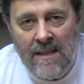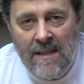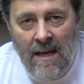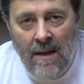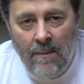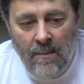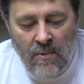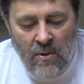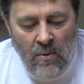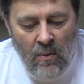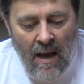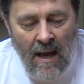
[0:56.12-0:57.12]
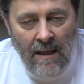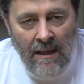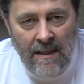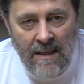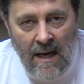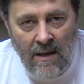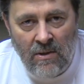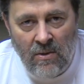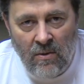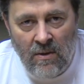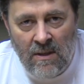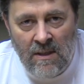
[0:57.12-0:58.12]
step to lightly
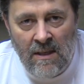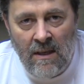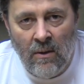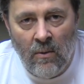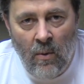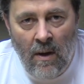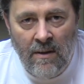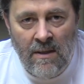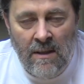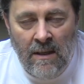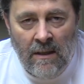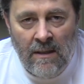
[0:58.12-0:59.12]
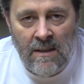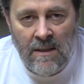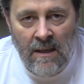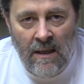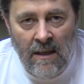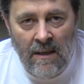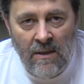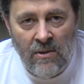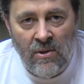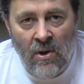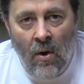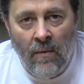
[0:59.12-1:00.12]
texture the steel while the steel is still in its
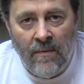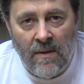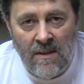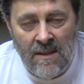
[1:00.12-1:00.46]
soft